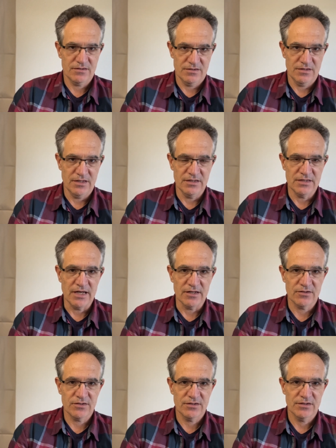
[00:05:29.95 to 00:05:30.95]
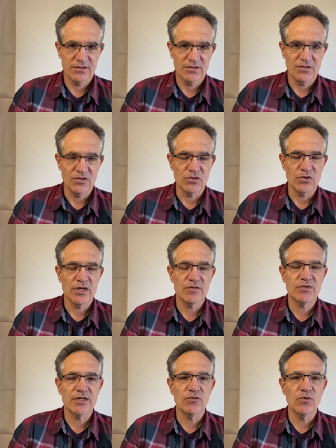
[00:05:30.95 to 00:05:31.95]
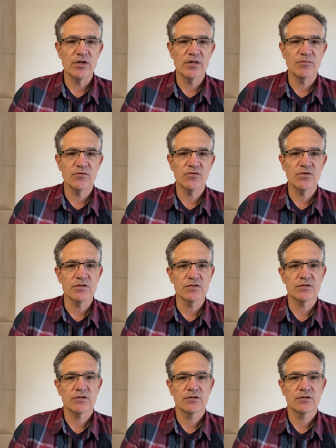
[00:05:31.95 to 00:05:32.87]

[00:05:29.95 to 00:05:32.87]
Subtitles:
intact. You don't have to get rid of them first.